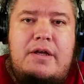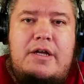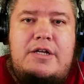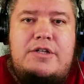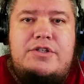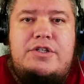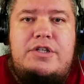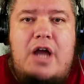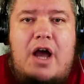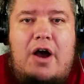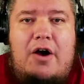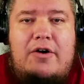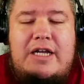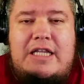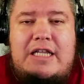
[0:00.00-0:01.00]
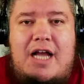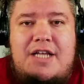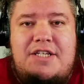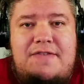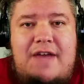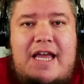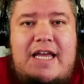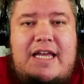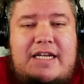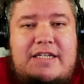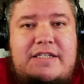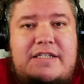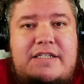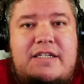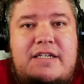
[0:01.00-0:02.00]
Snow in Las
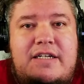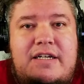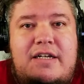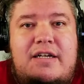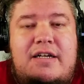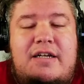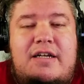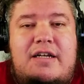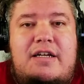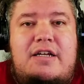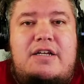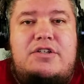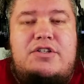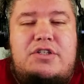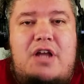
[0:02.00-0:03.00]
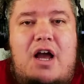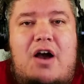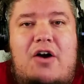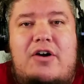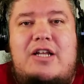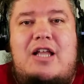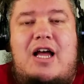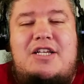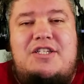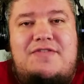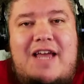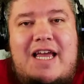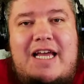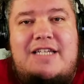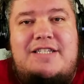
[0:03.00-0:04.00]
Vegas. Snow in Las
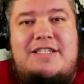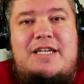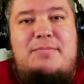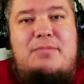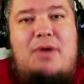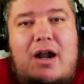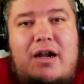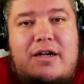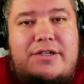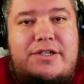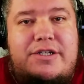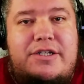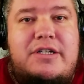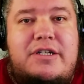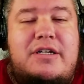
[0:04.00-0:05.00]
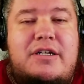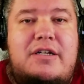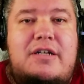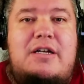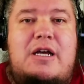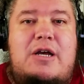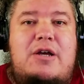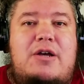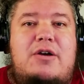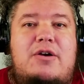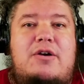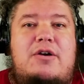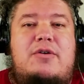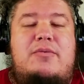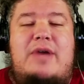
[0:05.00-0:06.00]
Vegas in March.
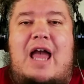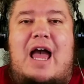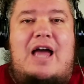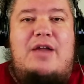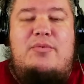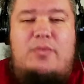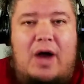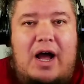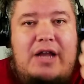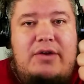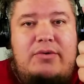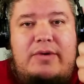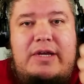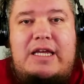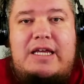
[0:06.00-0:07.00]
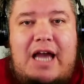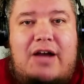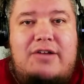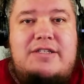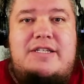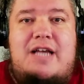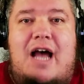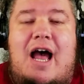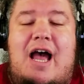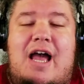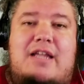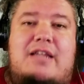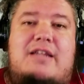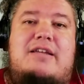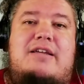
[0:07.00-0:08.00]
We had 1 week
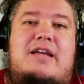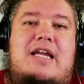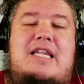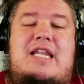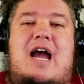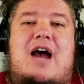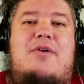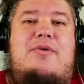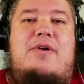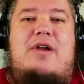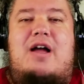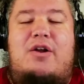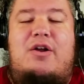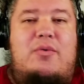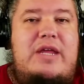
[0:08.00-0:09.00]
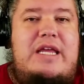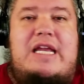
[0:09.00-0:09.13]
outside, and now we're on a week